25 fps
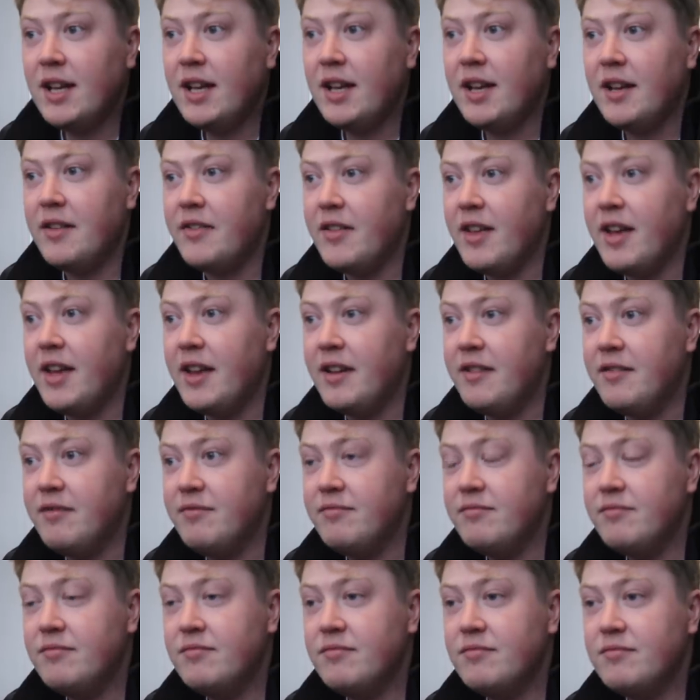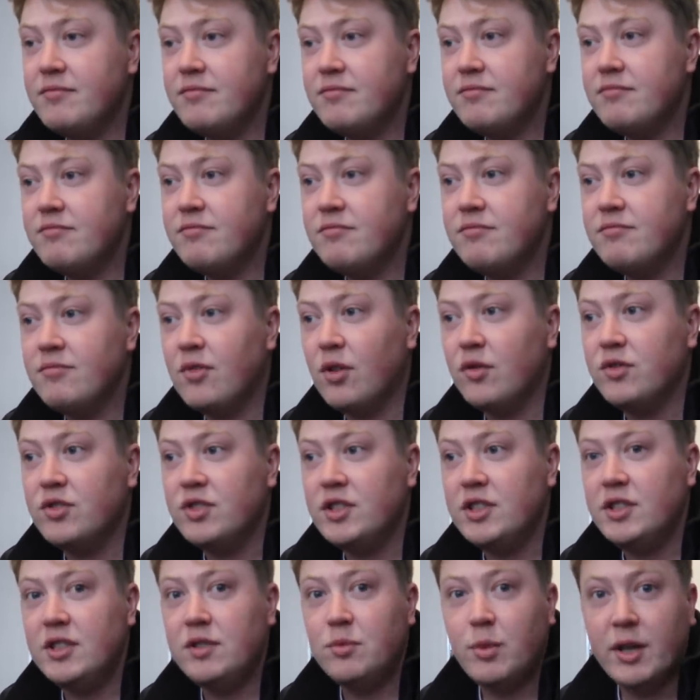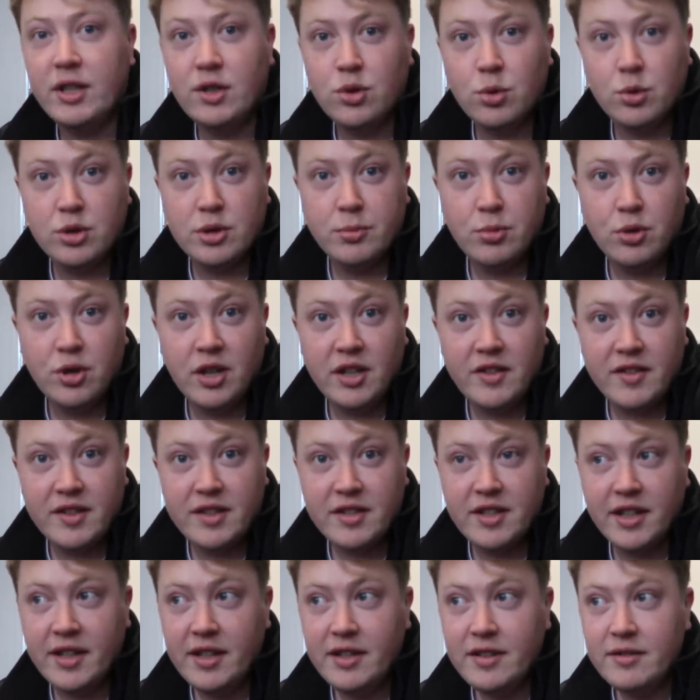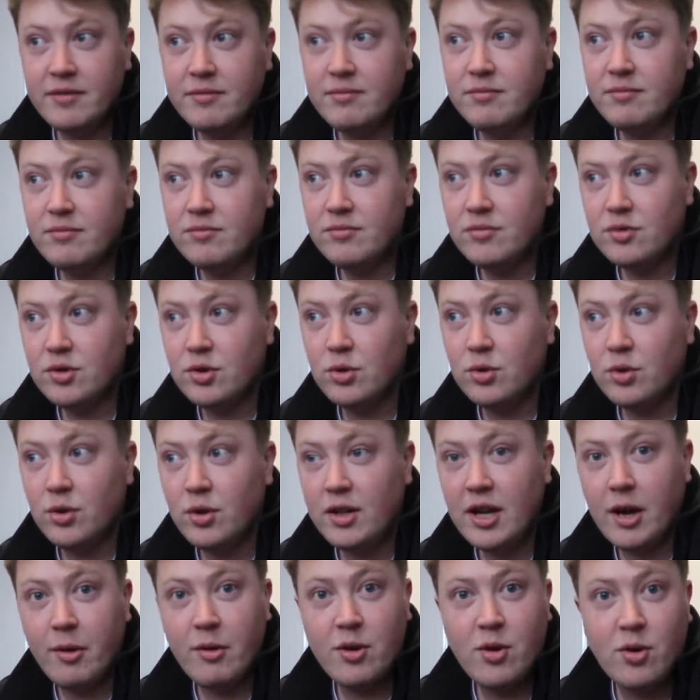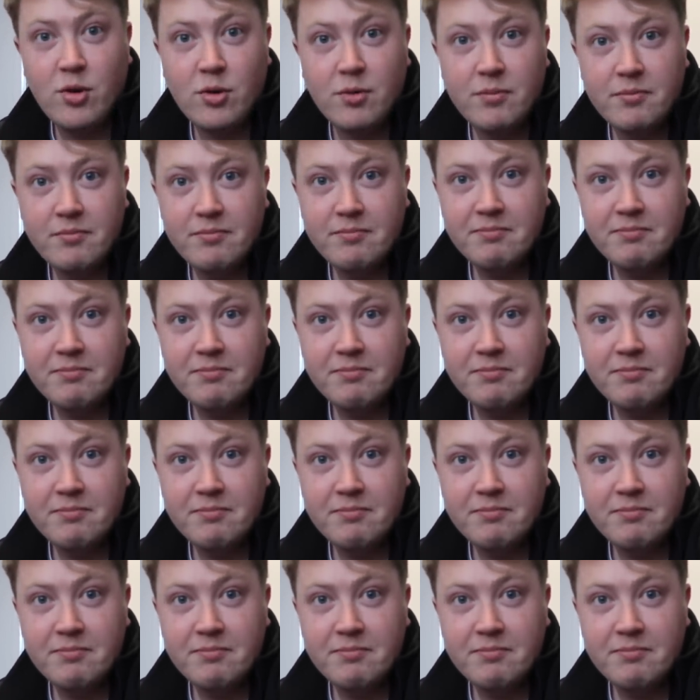And then obviously we chose to put underneath the sink. So here we go.